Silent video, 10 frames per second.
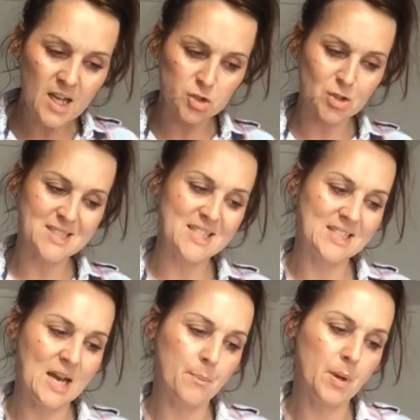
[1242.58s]

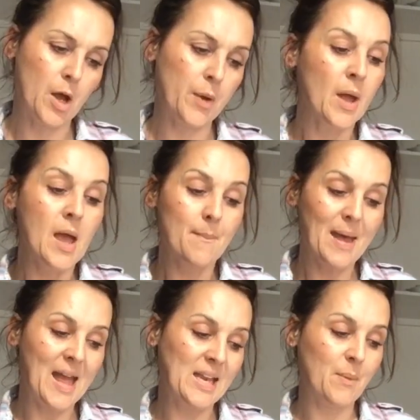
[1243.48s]
addressing down below.
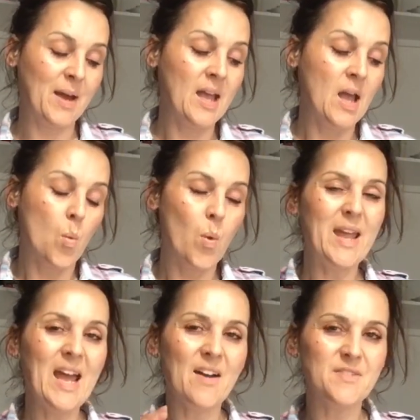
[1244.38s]
But anyway,
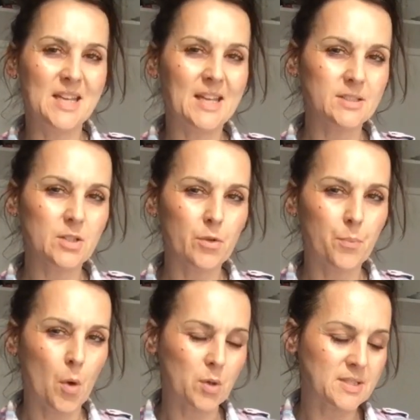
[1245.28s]
we have ticked the
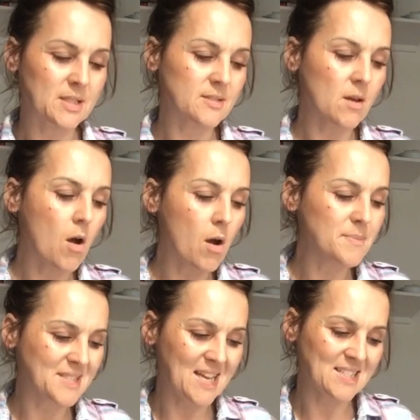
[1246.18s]
boxes. I'm
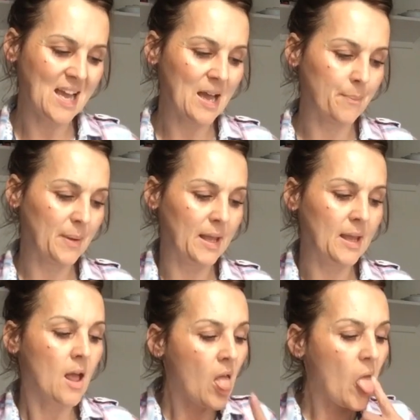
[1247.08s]
dead happy.
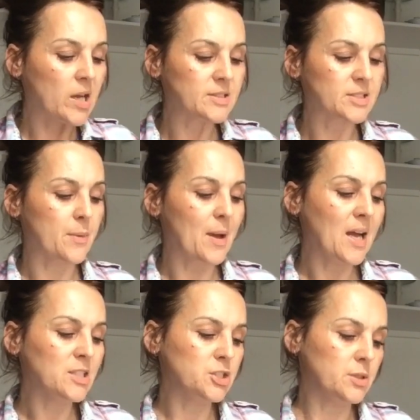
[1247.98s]
So
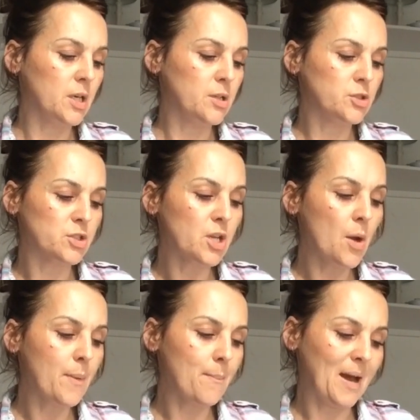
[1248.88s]
as you know, just
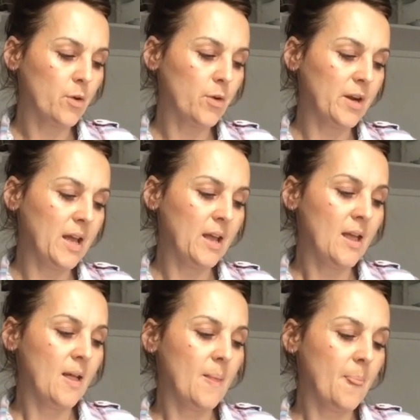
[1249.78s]
going back on it,
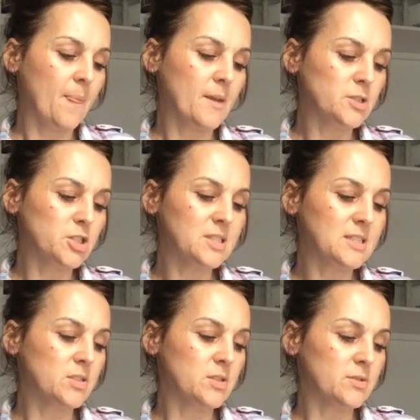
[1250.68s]

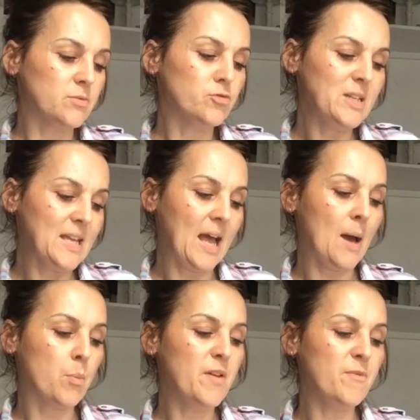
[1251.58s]
just to
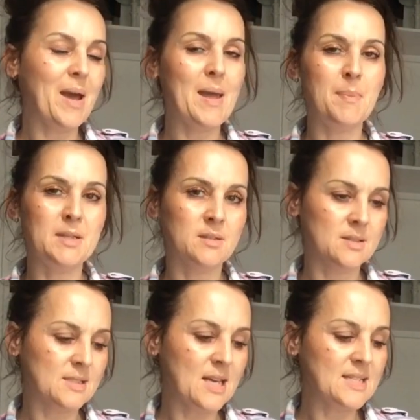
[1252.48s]
recap, we've baby
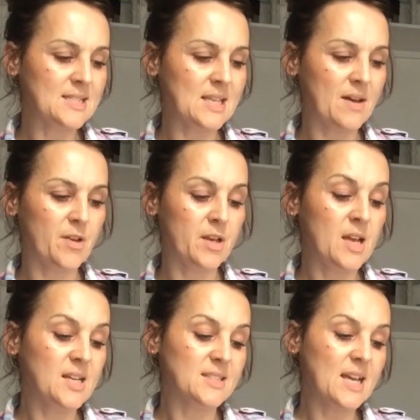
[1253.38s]
danced day
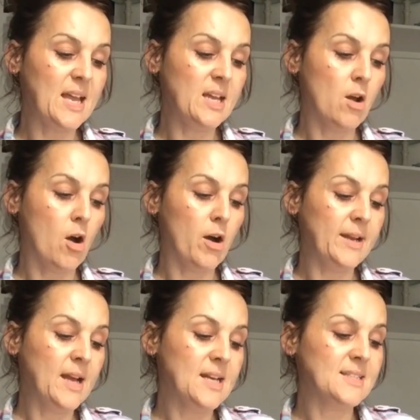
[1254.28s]
seven, day
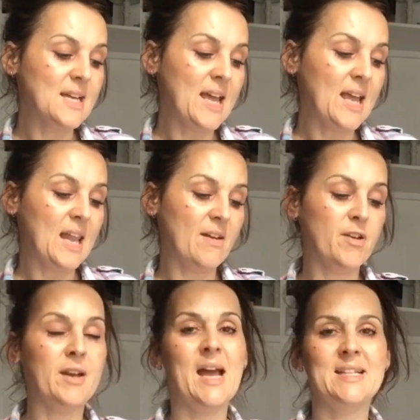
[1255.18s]
nine, day
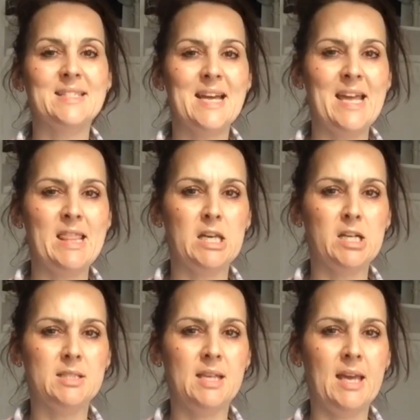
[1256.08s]
11 and day
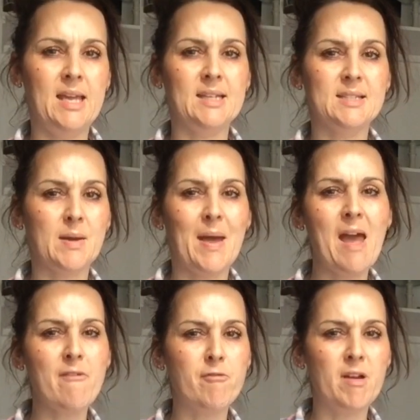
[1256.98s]
13. So
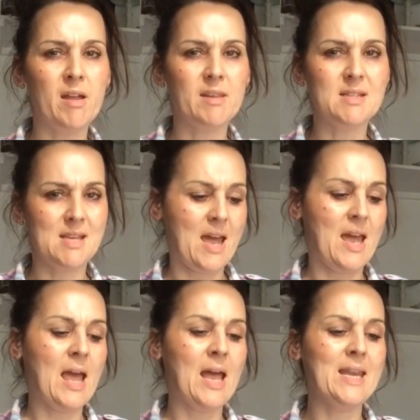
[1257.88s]
every other
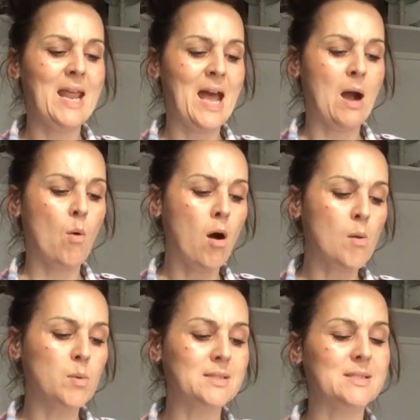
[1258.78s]
day. And now
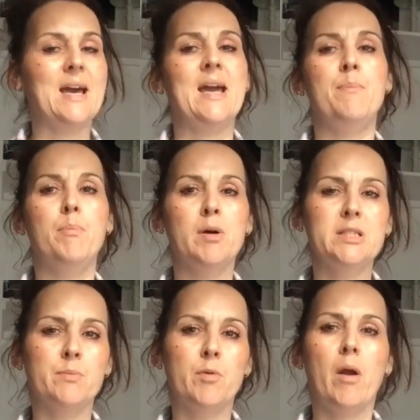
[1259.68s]
I would say by
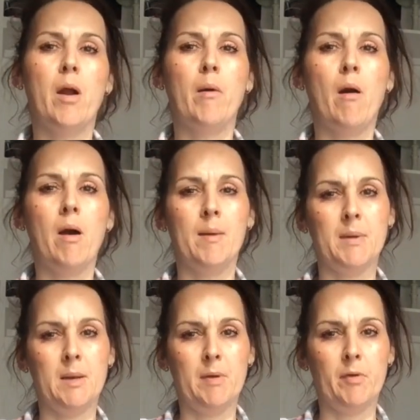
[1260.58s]
tomorrow, I
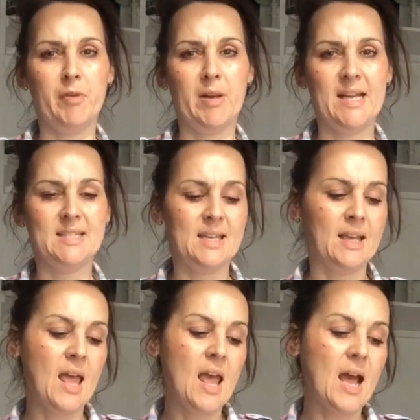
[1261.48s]
am going to be ovulating.